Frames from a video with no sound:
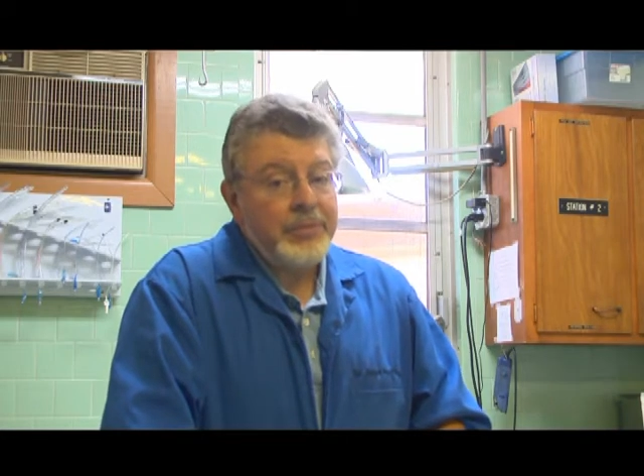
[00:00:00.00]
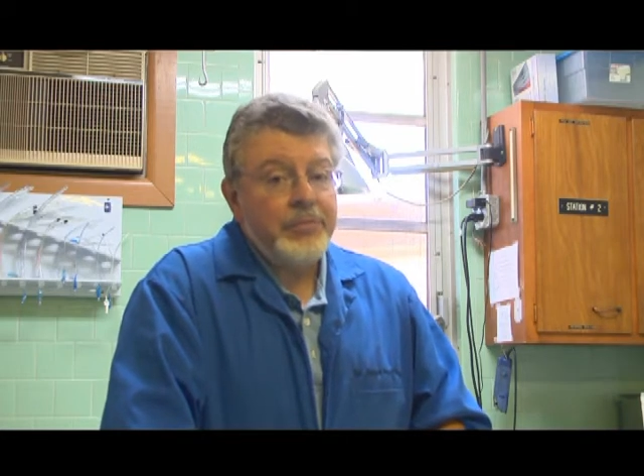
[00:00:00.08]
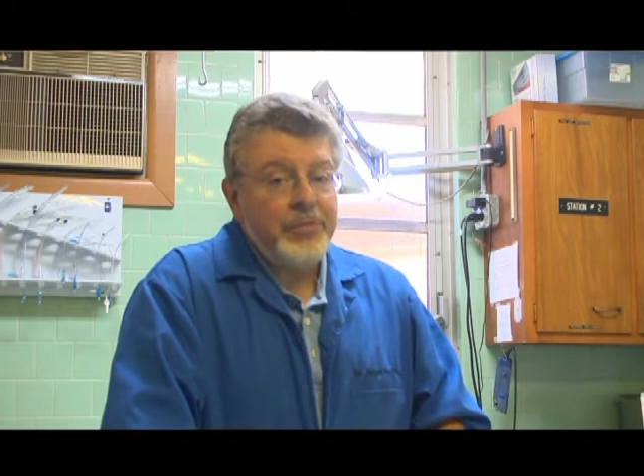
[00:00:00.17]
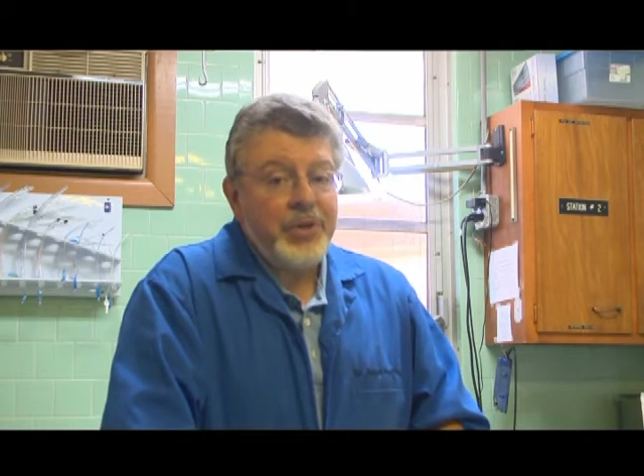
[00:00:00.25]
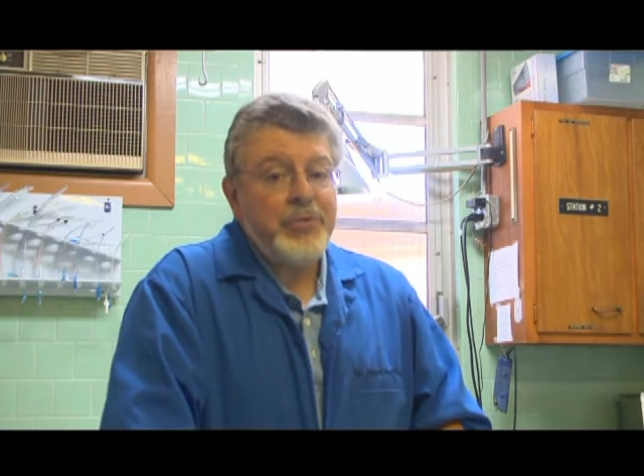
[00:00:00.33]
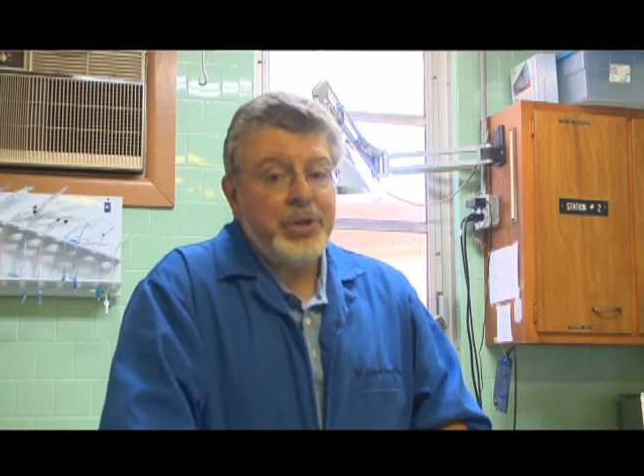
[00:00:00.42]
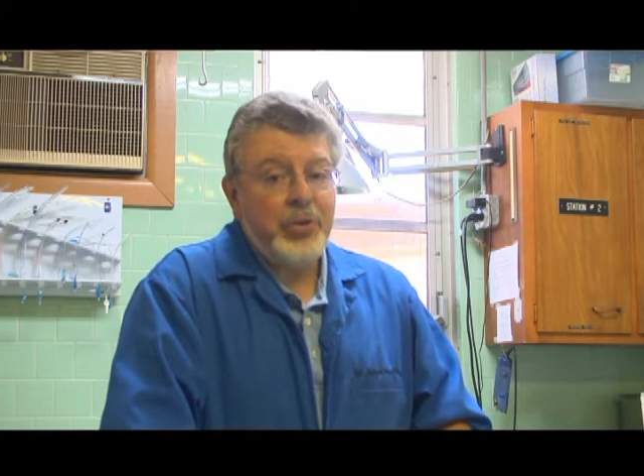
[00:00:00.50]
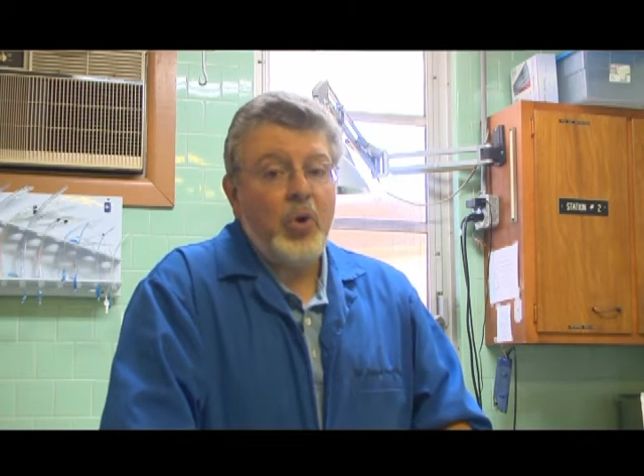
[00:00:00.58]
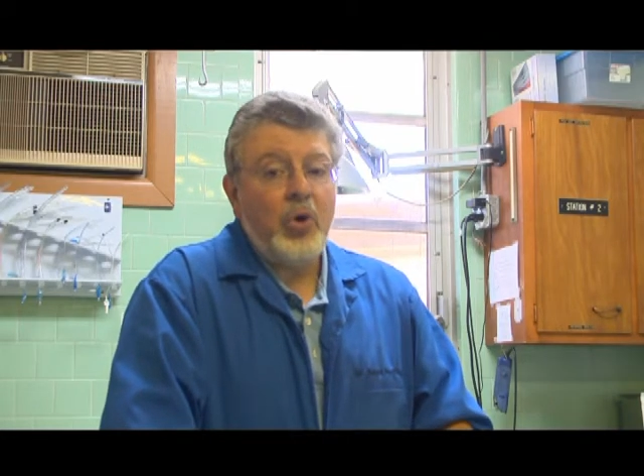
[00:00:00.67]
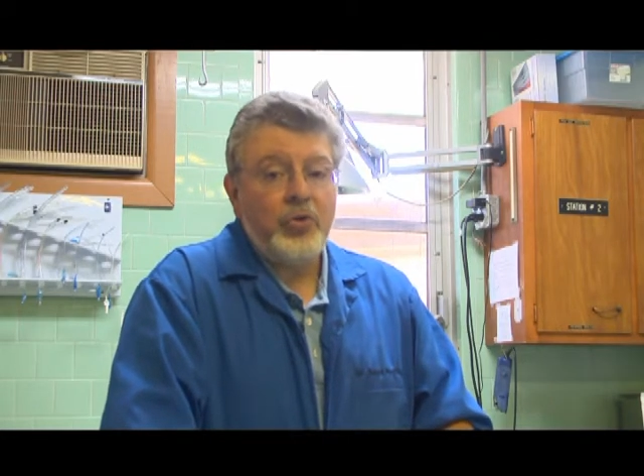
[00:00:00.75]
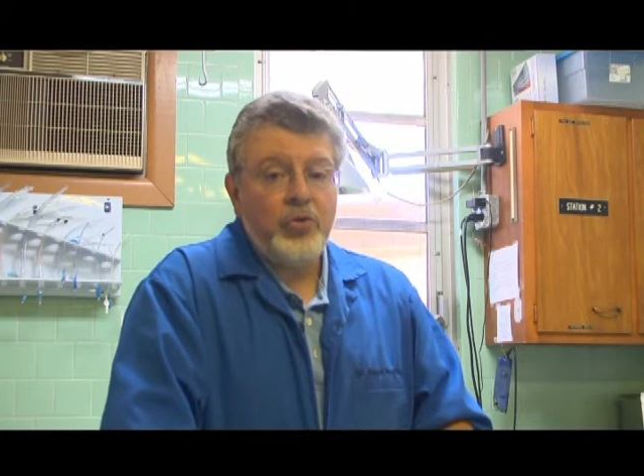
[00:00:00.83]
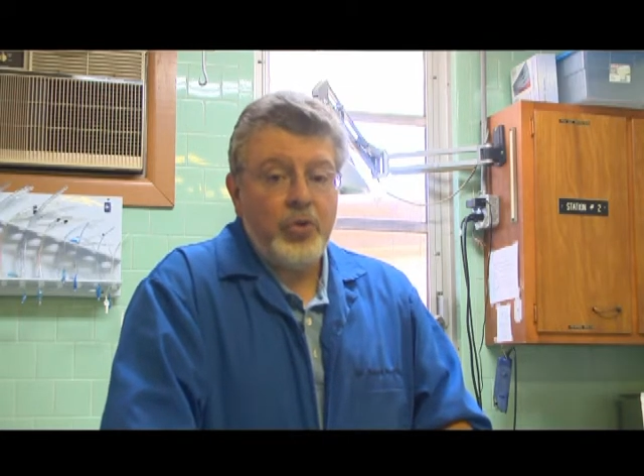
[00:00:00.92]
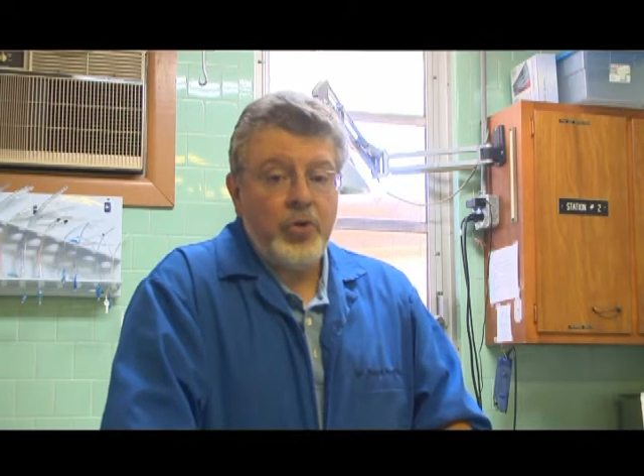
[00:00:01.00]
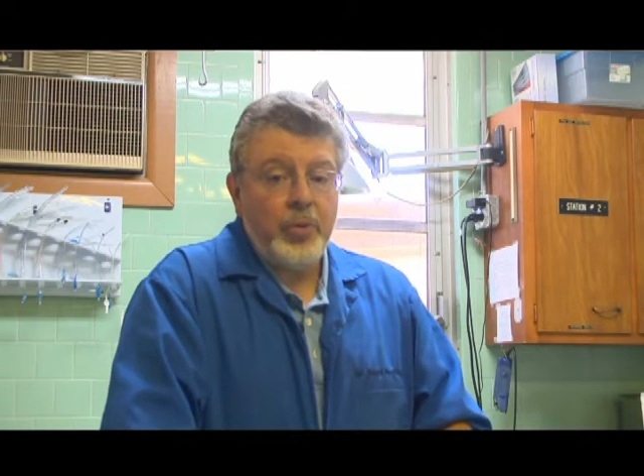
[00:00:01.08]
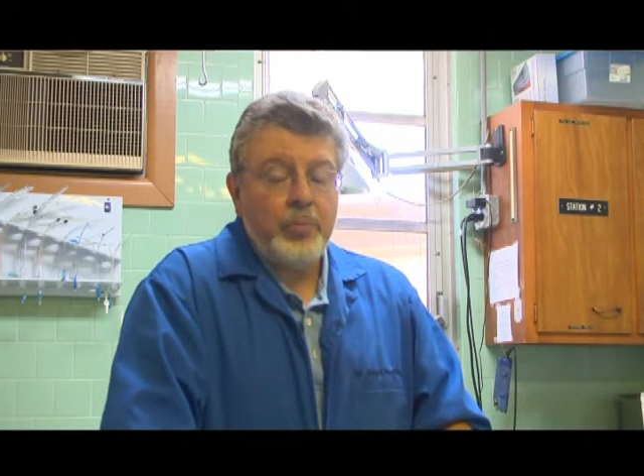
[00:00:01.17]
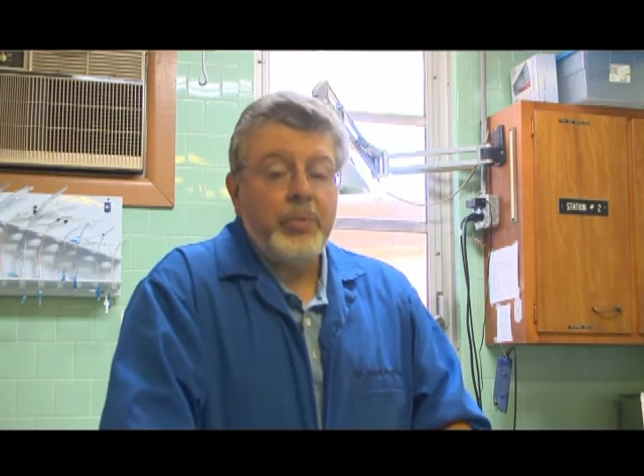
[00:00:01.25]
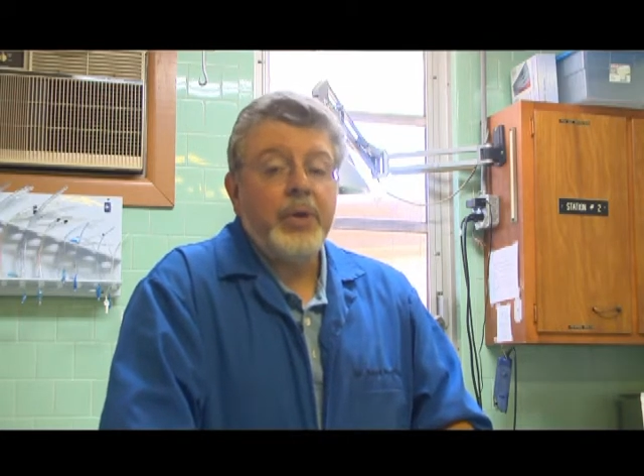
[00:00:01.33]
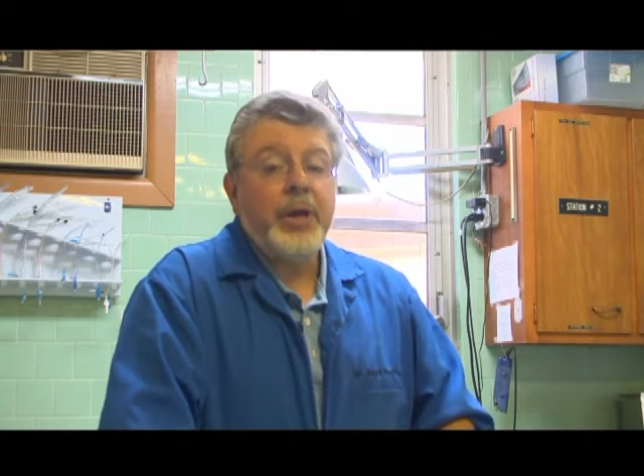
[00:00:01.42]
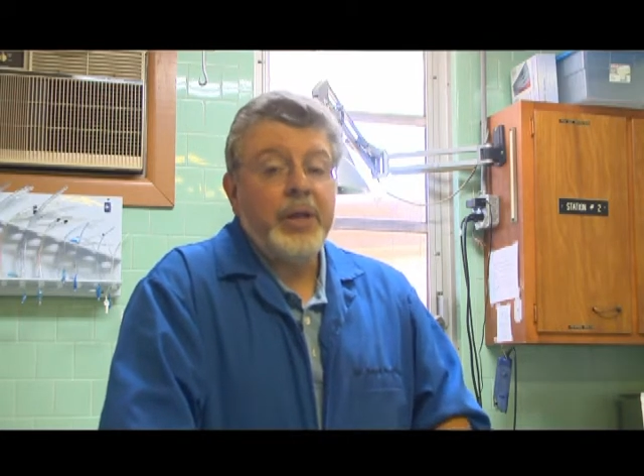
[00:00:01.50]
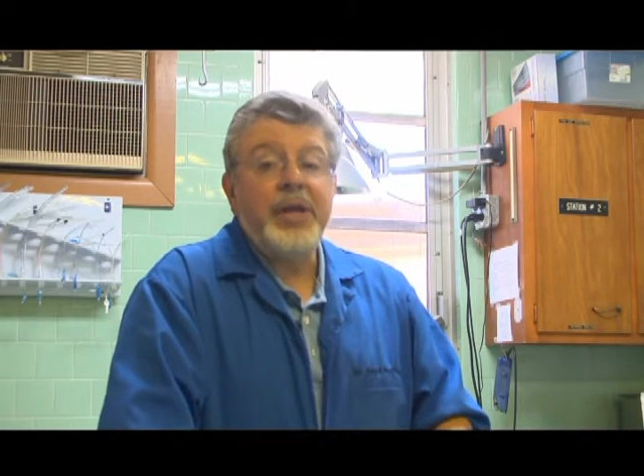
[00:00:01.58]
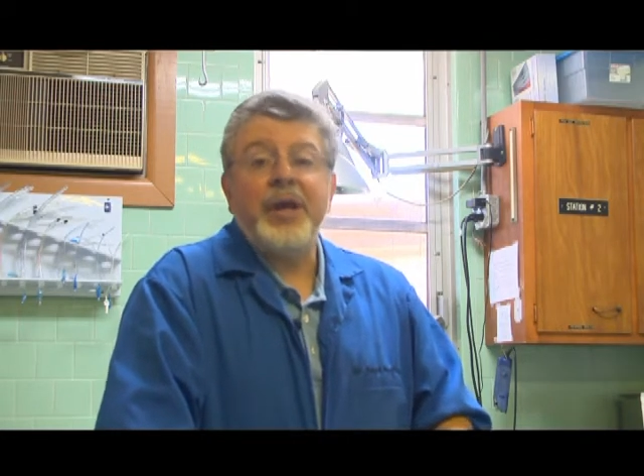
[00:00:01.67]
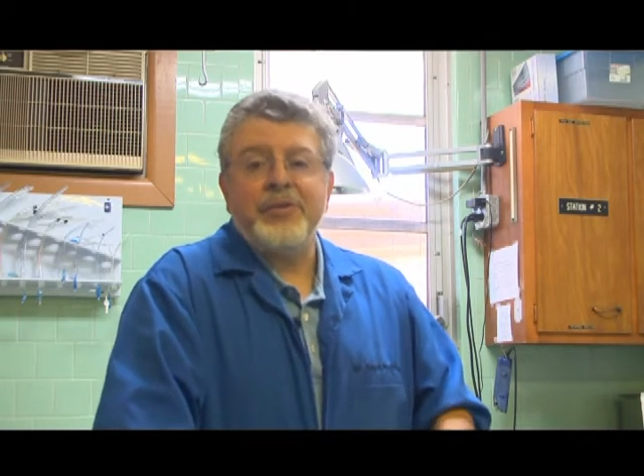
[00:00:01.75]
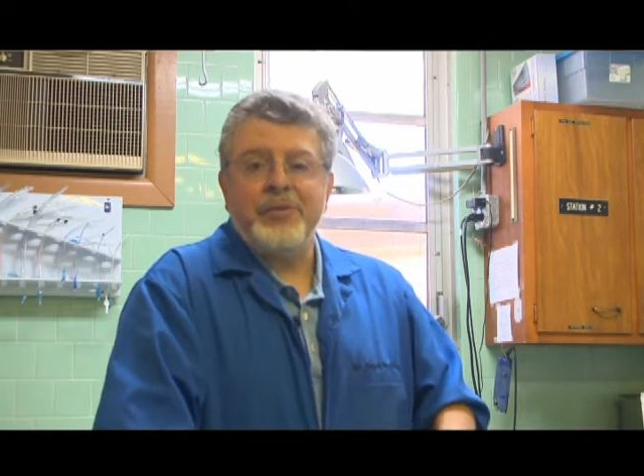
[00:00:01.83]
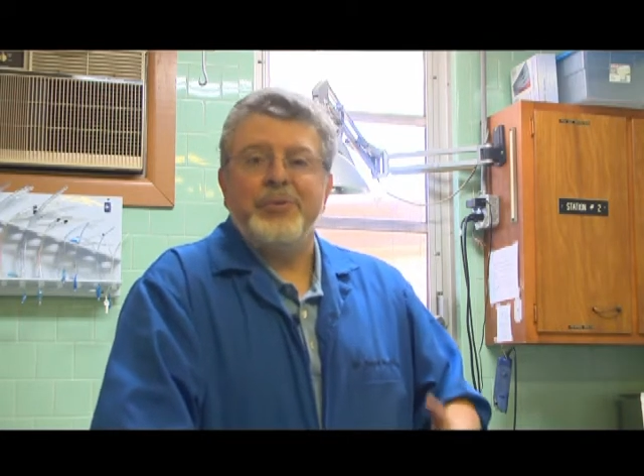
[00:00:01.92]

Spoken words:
very long term. And yes,